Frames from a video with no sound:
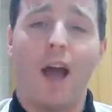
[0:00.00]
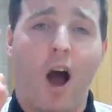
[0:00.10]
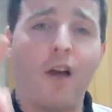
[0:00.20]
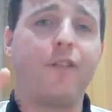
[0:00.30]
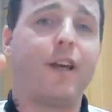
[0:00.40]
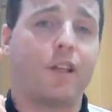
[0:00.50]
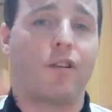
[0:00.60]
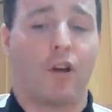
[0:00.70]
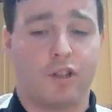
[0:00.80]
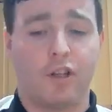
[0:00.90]
I think it's
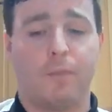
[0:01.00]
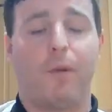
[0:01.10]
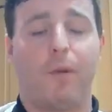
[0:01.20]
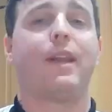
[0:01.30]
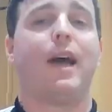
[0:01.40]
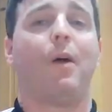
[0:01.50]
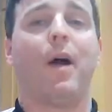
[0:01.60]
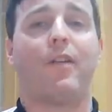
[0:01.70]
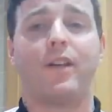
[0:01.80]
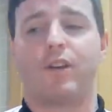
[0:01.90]
got to the point now
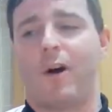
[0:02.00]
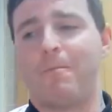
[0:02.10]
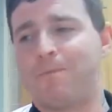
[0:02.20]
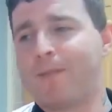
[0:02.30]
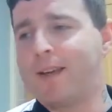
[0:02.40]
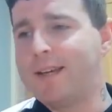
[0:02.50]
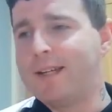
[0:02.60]
where he's gone,